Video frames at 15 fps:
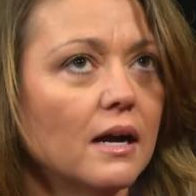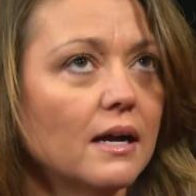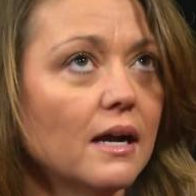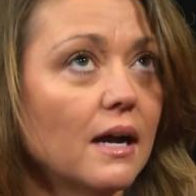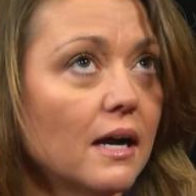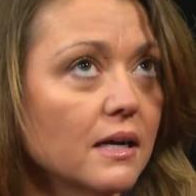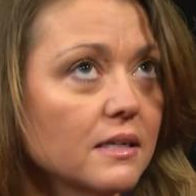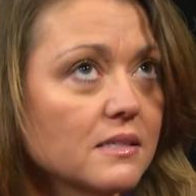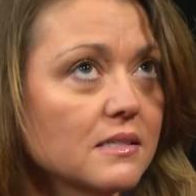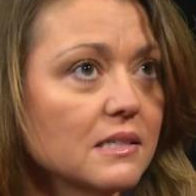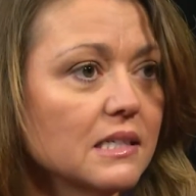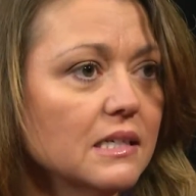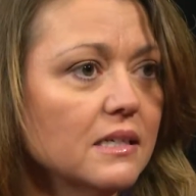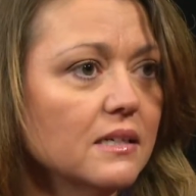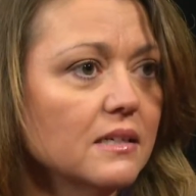
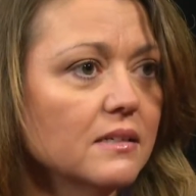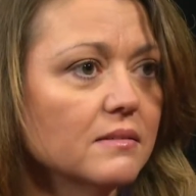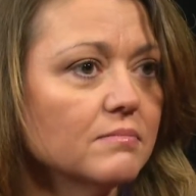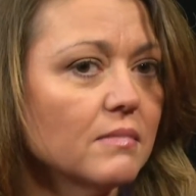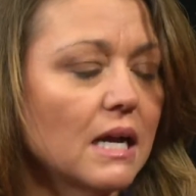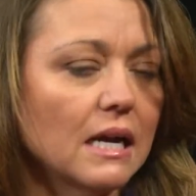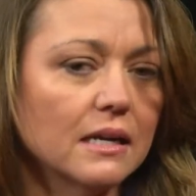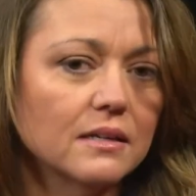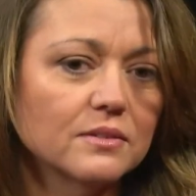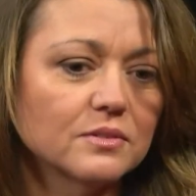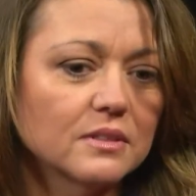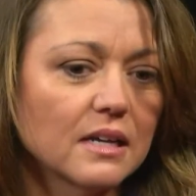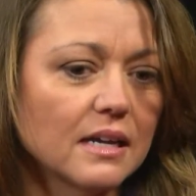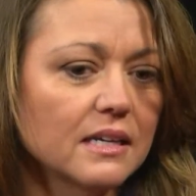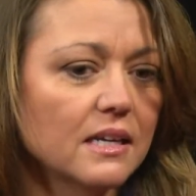Honestly,
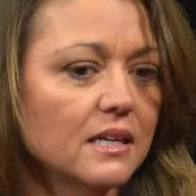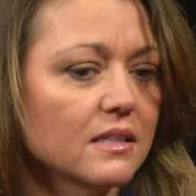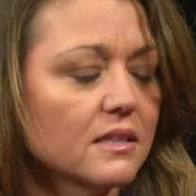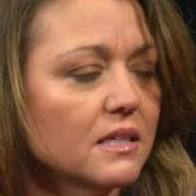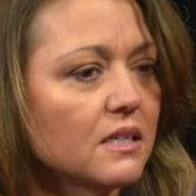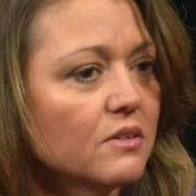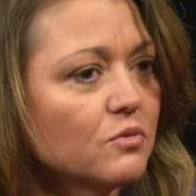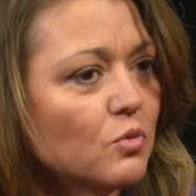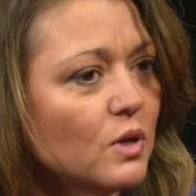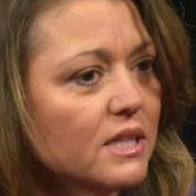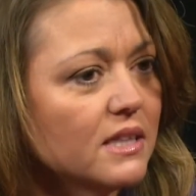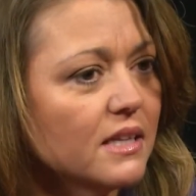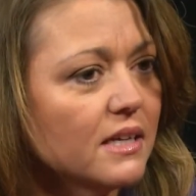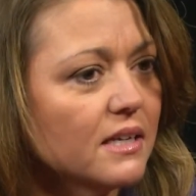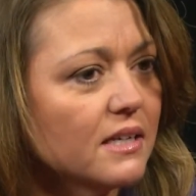I can't think of one
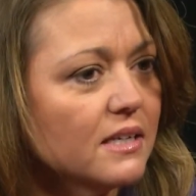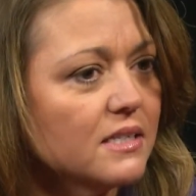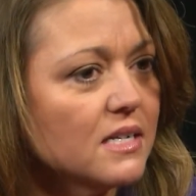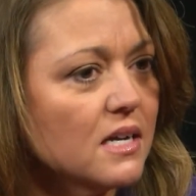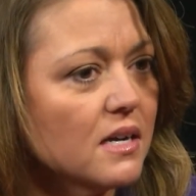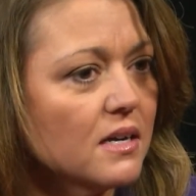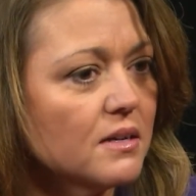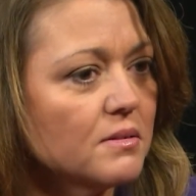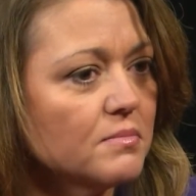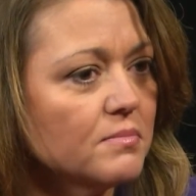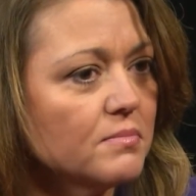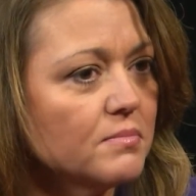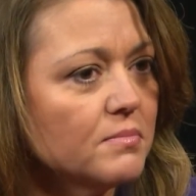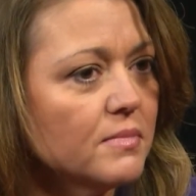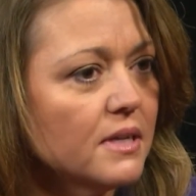that
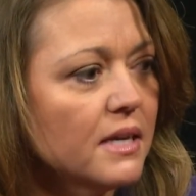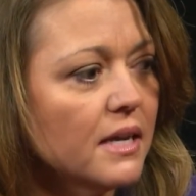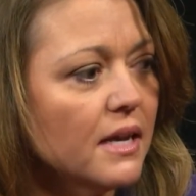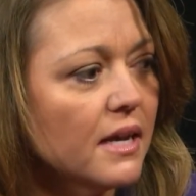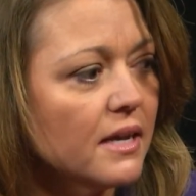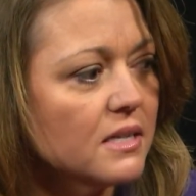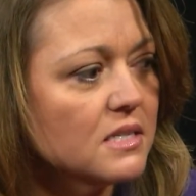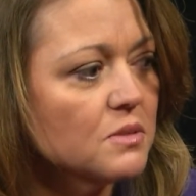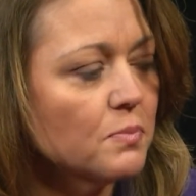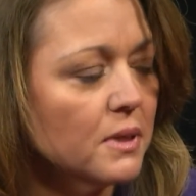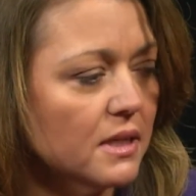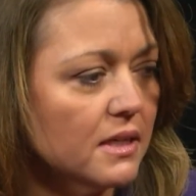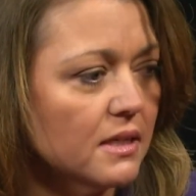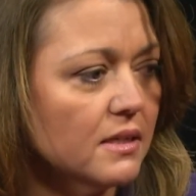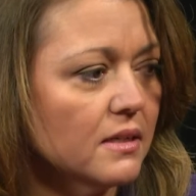has
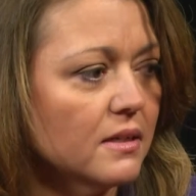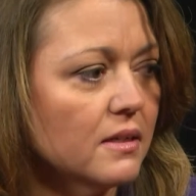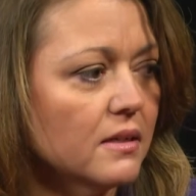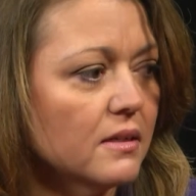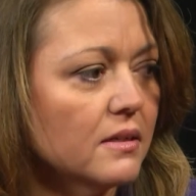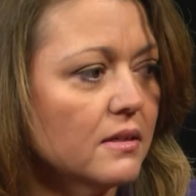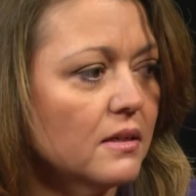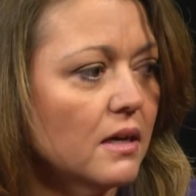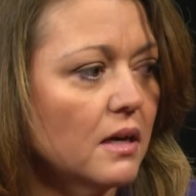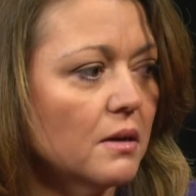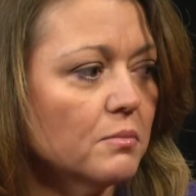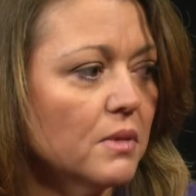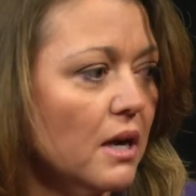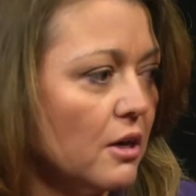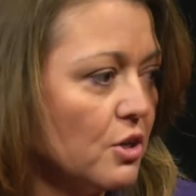been
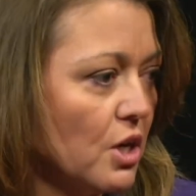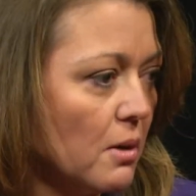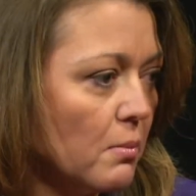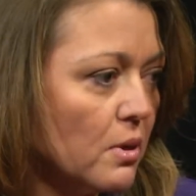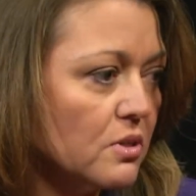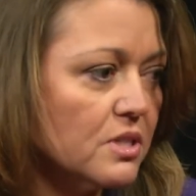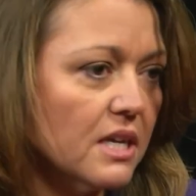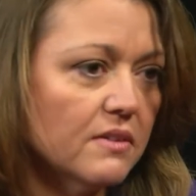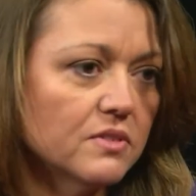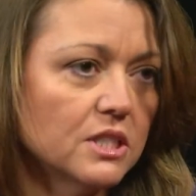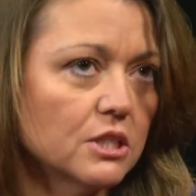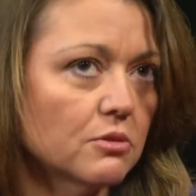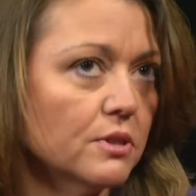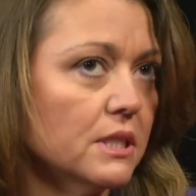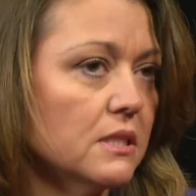our numbers have
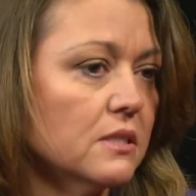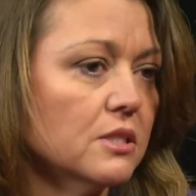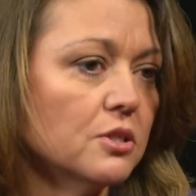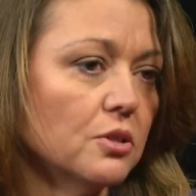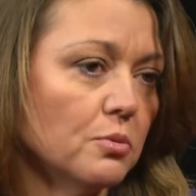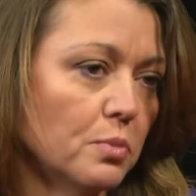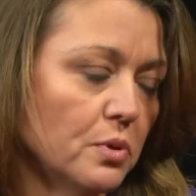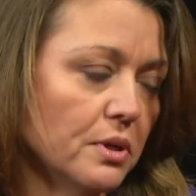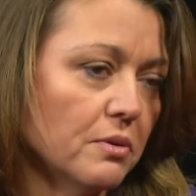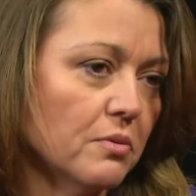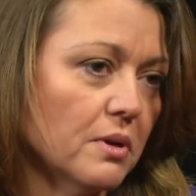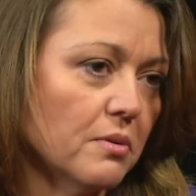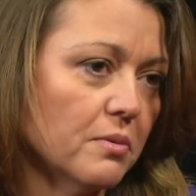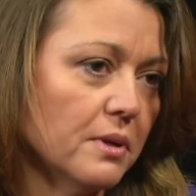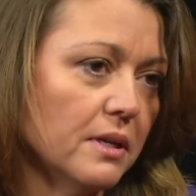decreased to the point
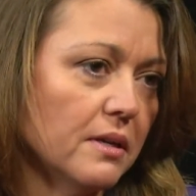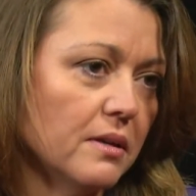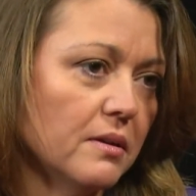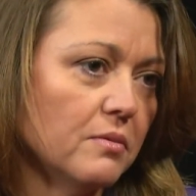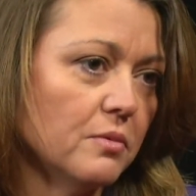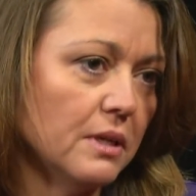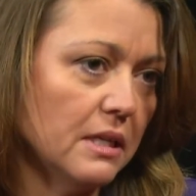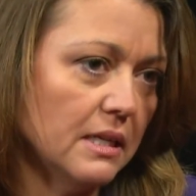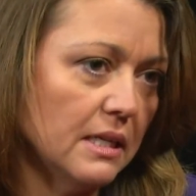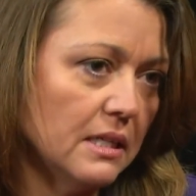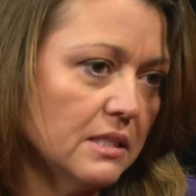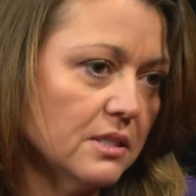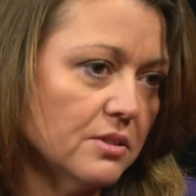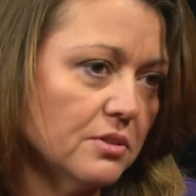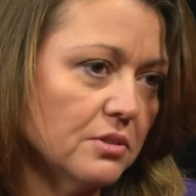where we need
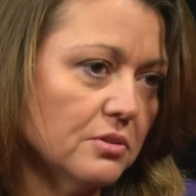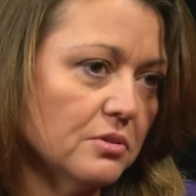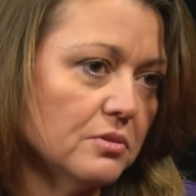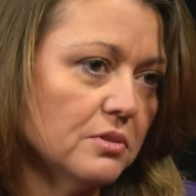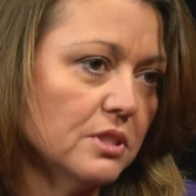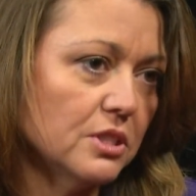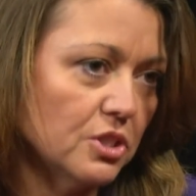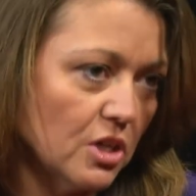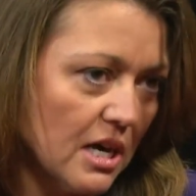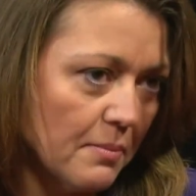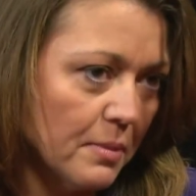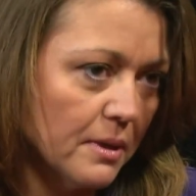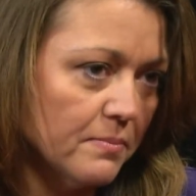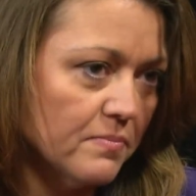to drop it.